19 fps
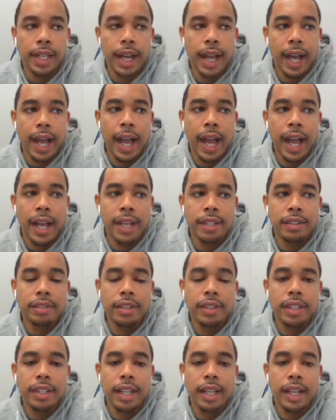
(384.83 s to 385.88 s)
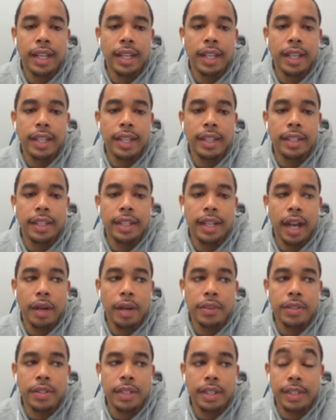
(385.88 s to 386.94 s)
I actually like,
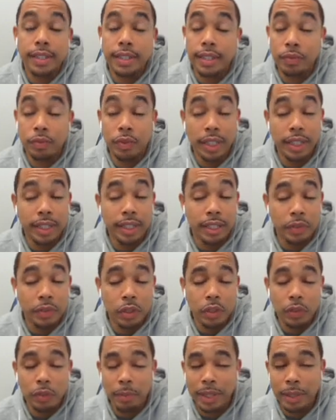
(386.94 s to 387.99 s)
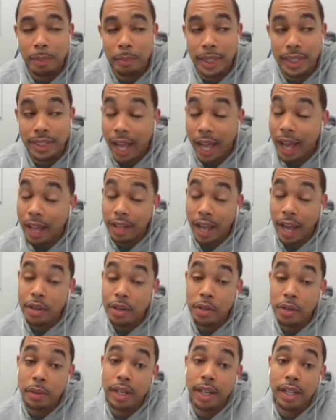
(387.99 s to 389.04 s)
because it's really difficult for me to pick. I
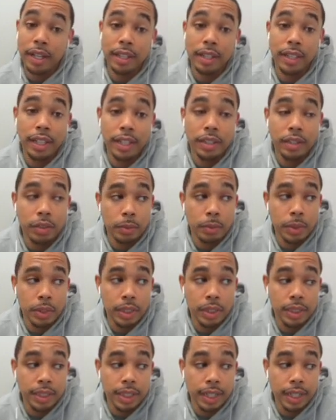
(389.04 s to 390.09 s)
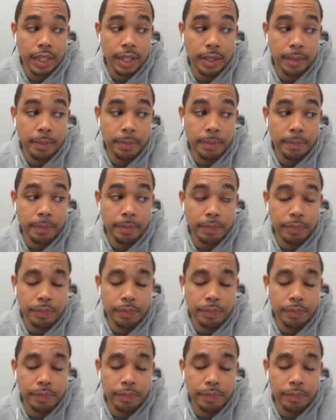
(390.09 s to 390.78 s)
do kind of lean towards the